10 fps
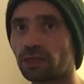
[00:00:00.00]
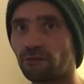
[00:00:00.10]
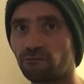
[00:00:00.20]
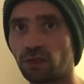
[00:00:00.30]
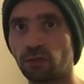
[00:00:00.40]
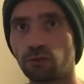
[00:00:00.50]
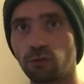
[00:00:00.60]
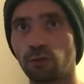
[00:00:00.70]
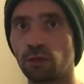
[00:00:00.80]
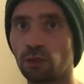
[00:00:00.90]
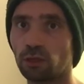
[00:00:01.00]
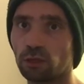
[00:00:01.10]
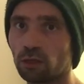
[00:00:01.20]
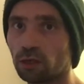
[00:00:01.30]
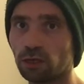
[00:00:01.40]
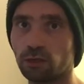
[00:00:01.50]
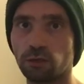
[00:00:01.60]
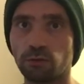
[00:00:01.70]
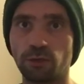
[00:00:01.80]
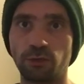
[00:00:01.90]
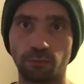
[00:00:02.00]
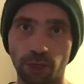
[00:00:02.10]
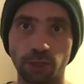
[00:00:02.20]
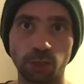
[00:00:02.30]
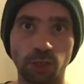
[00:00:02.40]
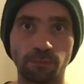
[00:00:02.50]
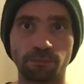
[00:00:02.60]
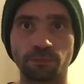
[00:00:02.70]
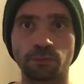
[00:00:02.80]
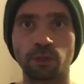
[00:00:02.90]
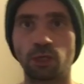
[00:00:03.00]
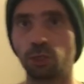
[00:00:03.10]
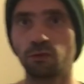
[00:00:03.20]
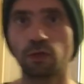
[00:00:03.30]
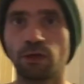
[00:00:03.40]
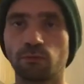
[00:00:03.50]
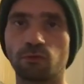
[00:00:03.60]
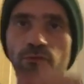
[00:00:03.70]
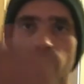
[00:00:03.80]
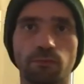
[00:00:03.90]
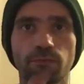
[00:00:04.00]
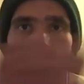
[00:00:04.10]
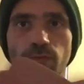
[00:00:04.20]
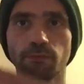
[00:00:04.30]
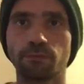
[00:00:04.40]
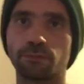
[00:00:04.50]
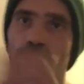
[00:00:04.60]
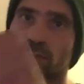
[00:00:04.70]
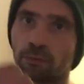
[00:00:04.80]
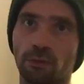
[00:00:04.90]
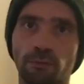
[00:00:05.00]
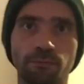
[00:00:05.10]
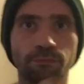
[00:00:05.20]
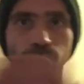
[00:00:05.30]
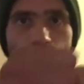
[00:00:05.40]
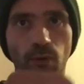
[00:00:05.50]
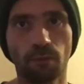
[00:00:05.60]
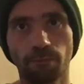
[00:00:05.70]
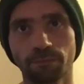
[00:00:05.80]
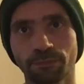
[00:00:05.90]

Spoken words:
that fist when you're punching. It just comes boom, boom, boom.